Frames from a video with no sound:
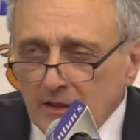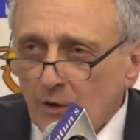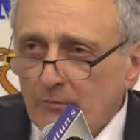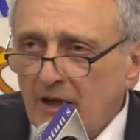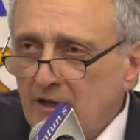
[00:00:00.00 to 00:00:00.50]
They
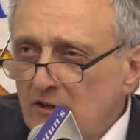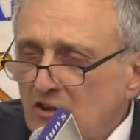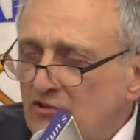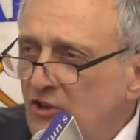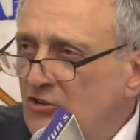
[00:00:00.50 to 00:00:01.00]
were making a
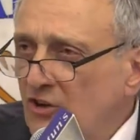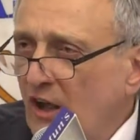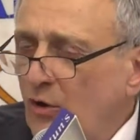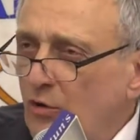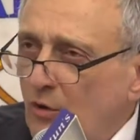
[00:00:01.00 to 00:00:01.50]
decision
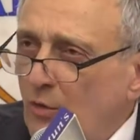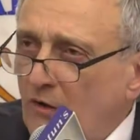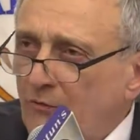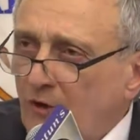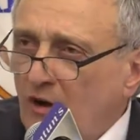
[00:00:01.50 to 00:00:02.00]
on who to
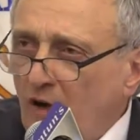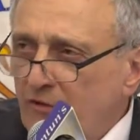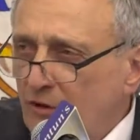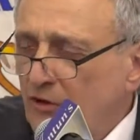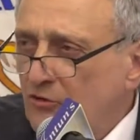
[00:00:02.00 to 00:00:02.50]
run for
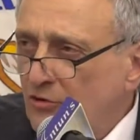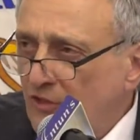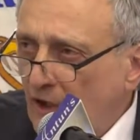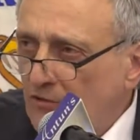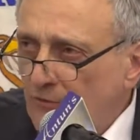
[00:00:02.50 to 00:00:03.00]
governor in
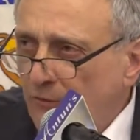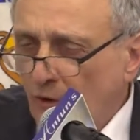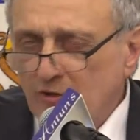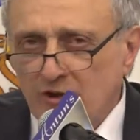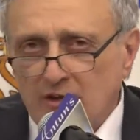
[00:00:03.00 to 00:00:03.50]

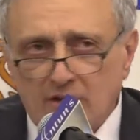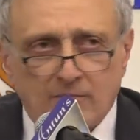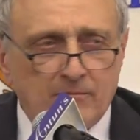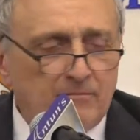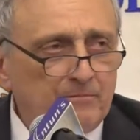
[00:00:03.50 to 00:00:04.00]
2014.
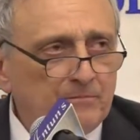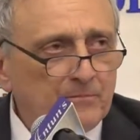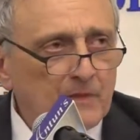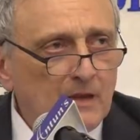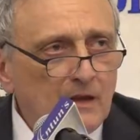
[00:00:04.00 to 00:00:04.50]

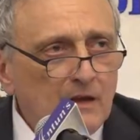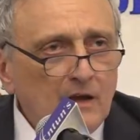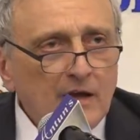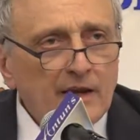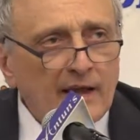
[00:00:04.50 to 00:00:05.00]

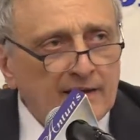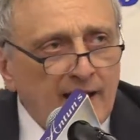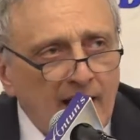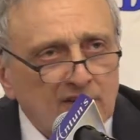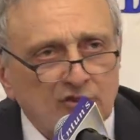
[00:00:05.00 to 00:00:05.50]
And Ed
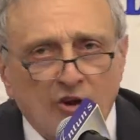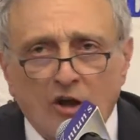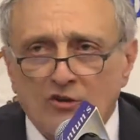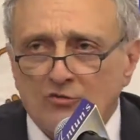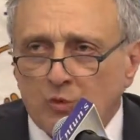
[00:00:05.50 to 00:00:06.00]
Cox, in
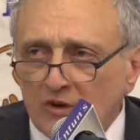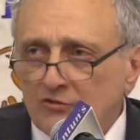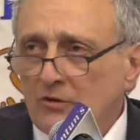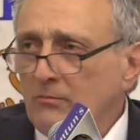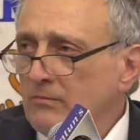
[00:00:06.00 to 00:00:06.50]
all his
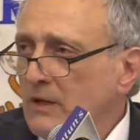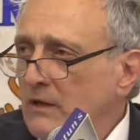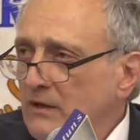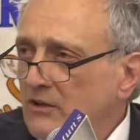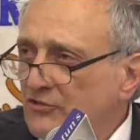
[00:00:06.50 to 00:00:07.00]
wisdom,
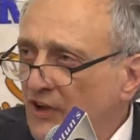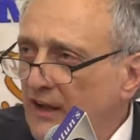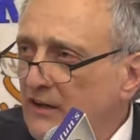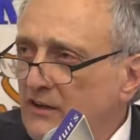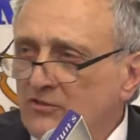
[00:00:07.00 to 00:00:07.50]

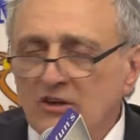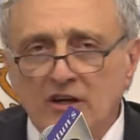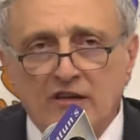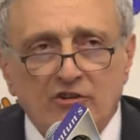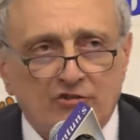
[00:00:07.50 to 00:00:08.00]
decided he's going
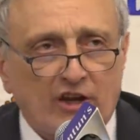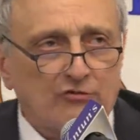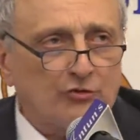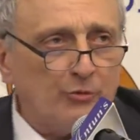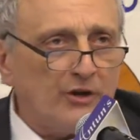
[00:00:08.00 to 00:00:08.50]
to give us
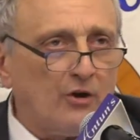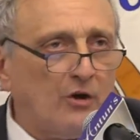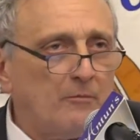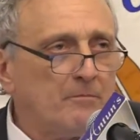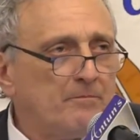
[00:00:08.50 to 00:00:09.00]

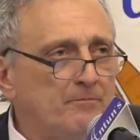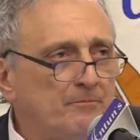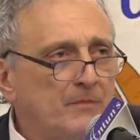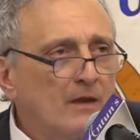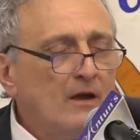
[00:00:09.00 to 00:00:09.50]
Astorino.
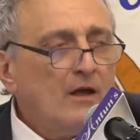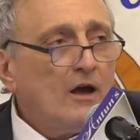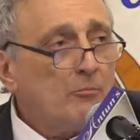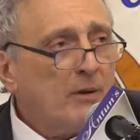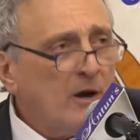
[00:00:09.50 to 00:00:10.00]

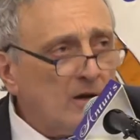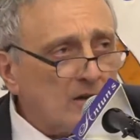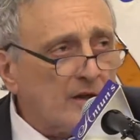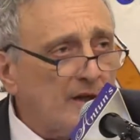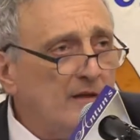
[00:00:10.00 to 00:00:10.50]

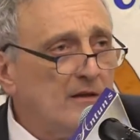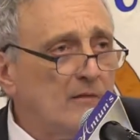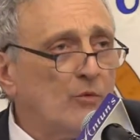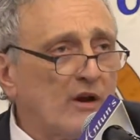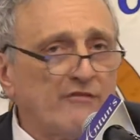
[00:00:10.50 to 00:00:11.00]
Apparently,
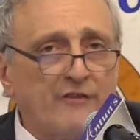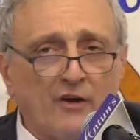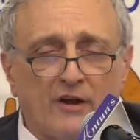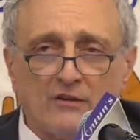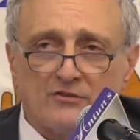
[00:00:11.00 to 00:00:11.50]
and what I
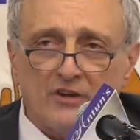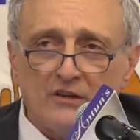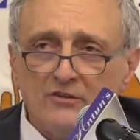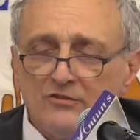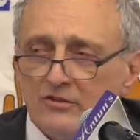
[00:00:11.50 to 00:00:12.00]
found out
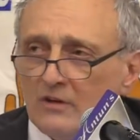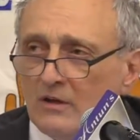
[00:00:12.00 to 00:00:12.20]
since,